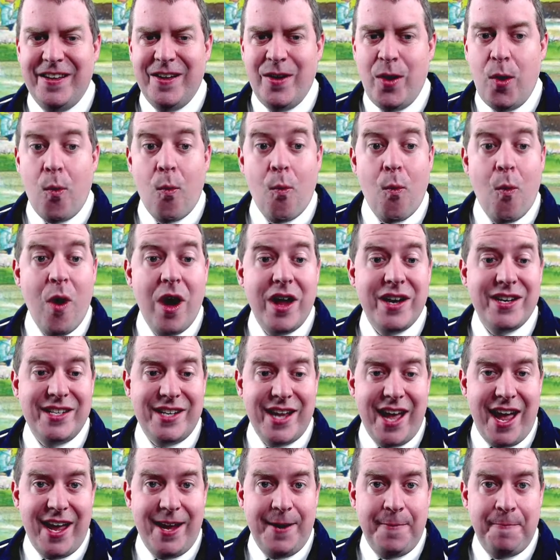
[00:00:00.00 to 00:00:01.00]
One
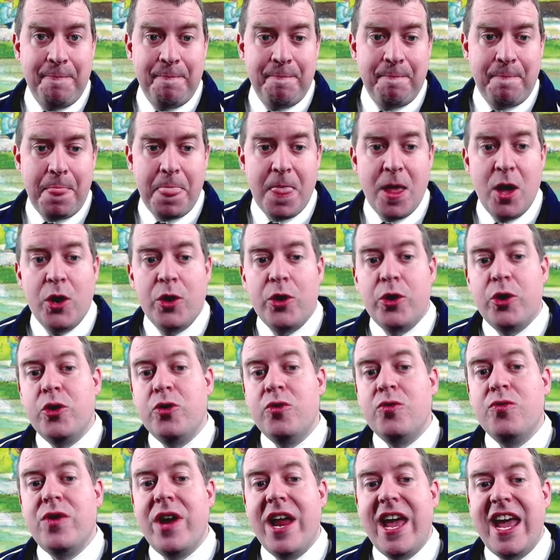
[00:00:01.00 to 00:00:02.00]
day, new
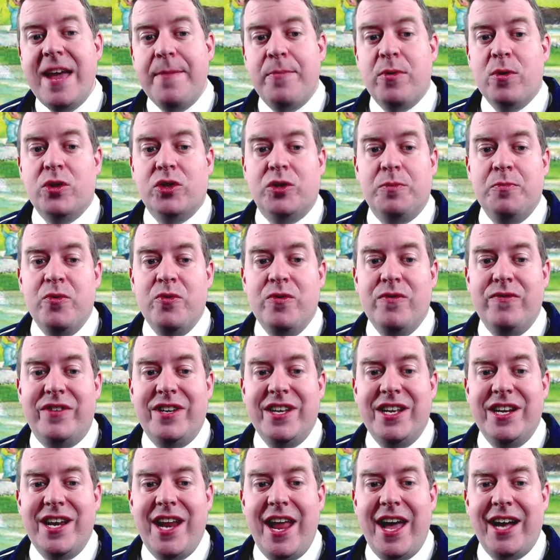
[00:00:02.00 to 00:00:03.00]
neighbors moved
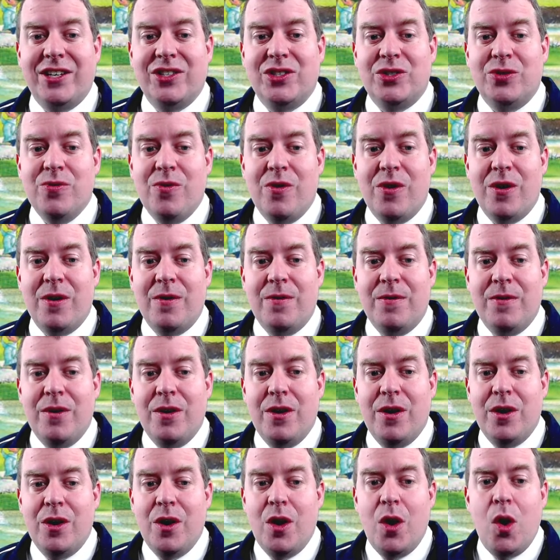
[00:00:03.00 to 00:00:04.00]
in next door.
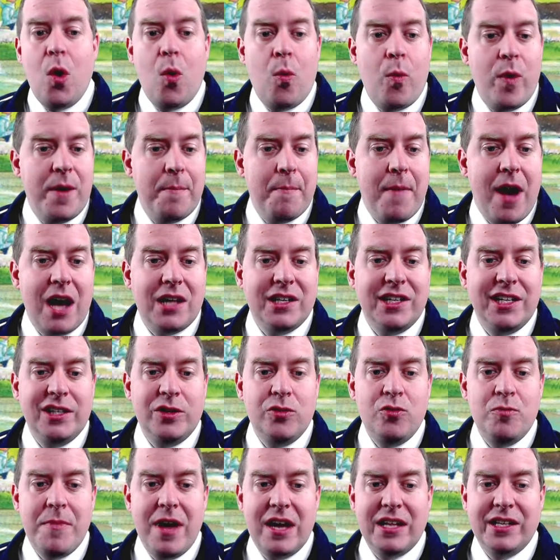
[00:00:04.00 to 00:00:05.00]
When Molly Lou
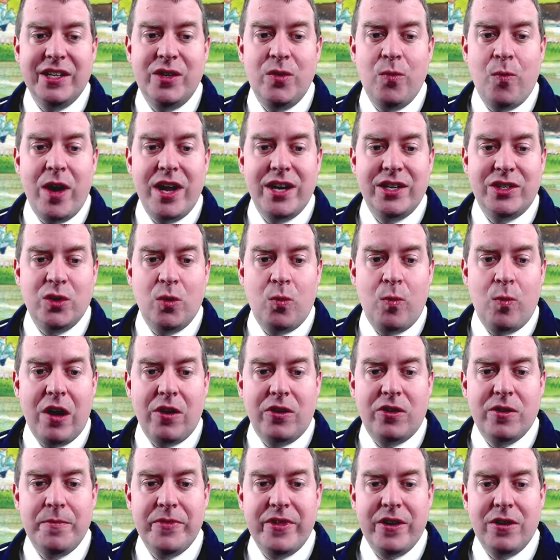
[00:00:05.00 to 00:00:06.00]
Melon went to
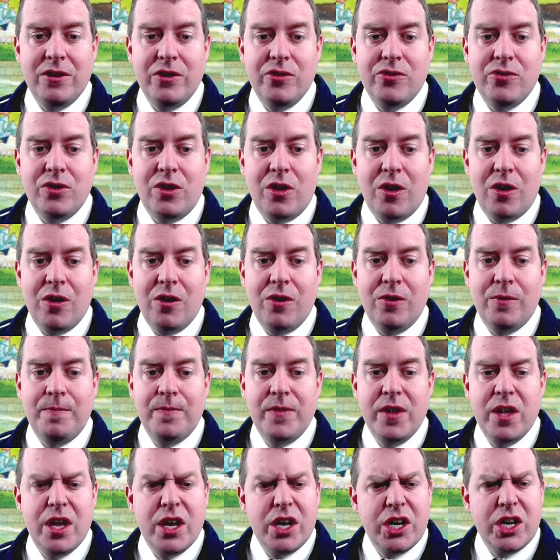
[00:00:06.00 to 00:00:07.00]
welcome their little girl,
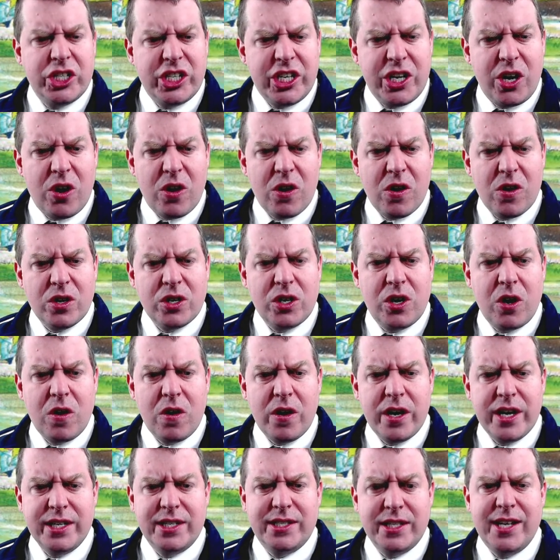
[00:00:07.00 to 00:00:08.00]
she heard
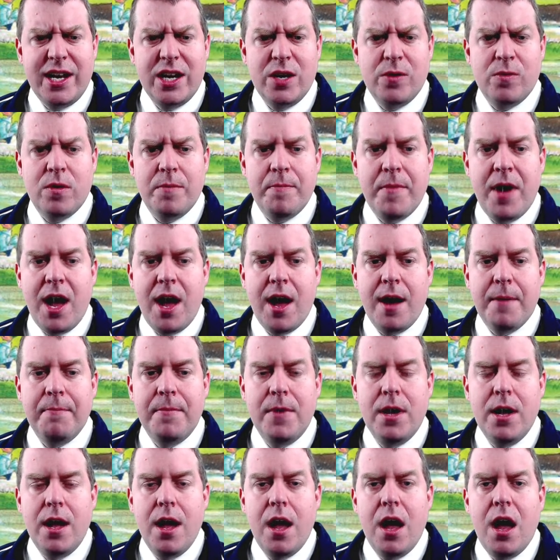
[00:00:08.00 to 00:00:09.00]
Gertie say to her mom,
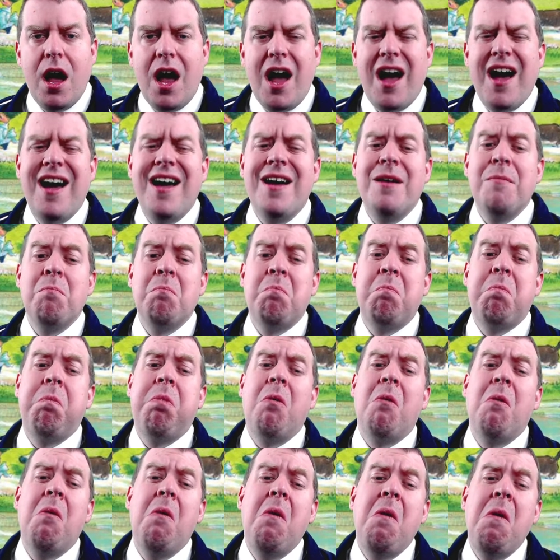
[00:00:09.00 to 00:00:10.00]
I'm
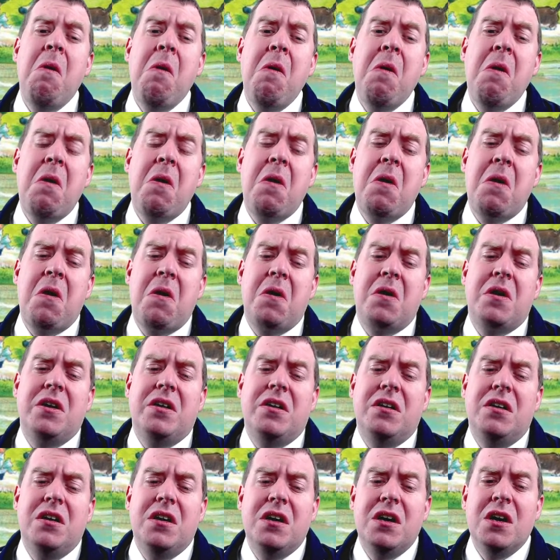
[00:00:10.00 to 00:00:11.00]
bored,
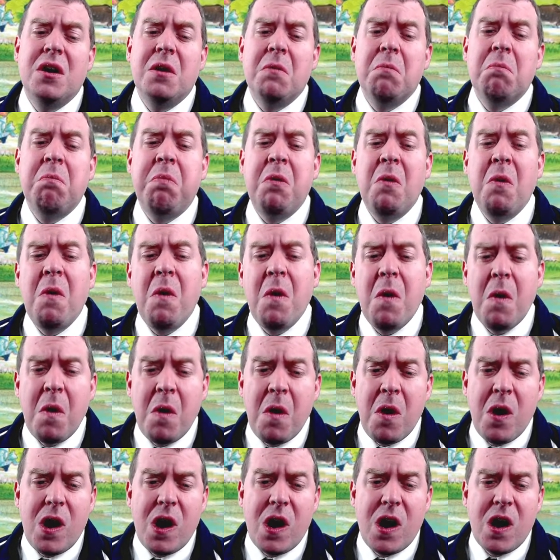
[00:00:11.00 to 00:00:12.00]

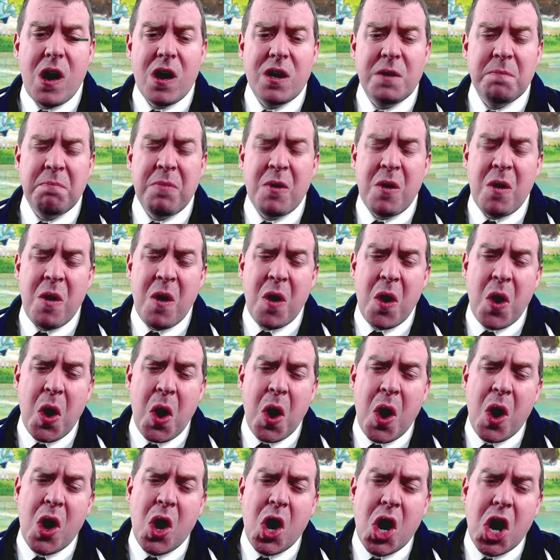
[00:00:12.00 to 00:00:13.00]
bored,
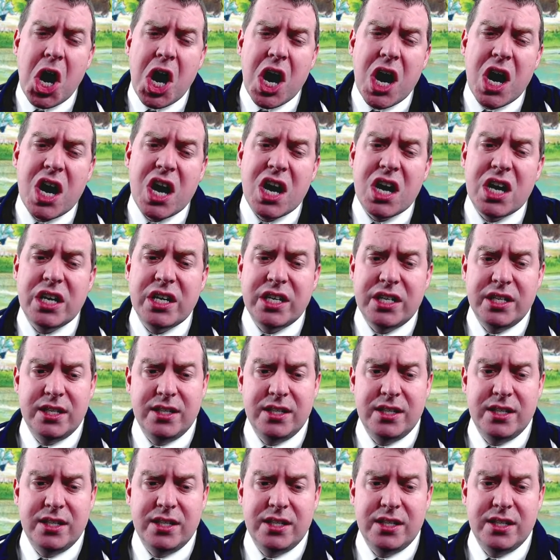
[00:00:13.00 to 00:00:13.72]
bored.